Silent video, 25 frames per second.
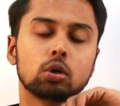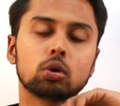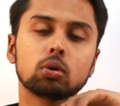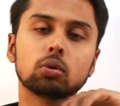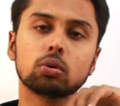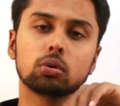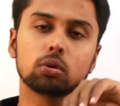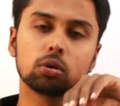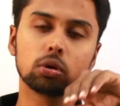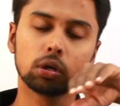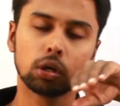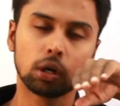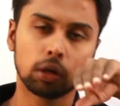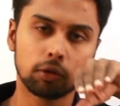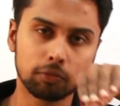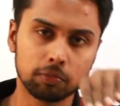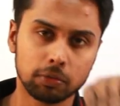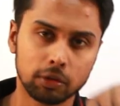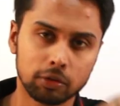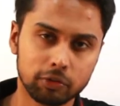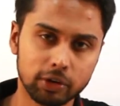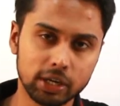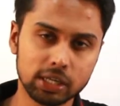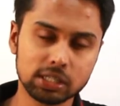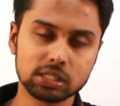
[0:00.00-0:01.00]
to,
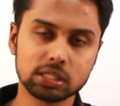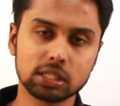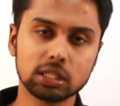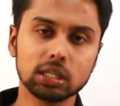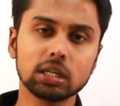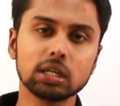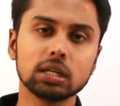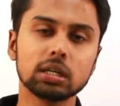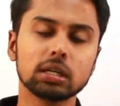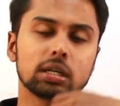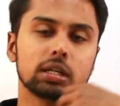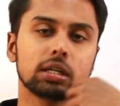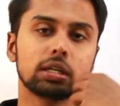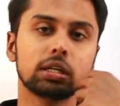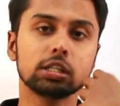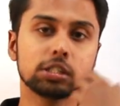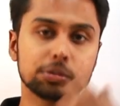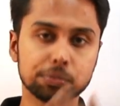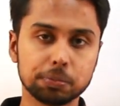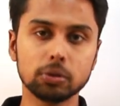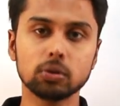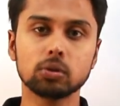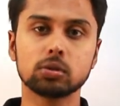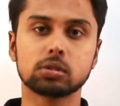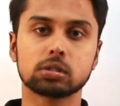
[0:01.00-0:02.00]
face the
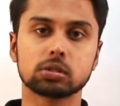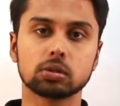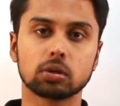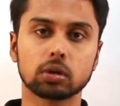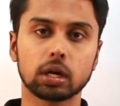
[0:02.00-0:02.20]
disputes,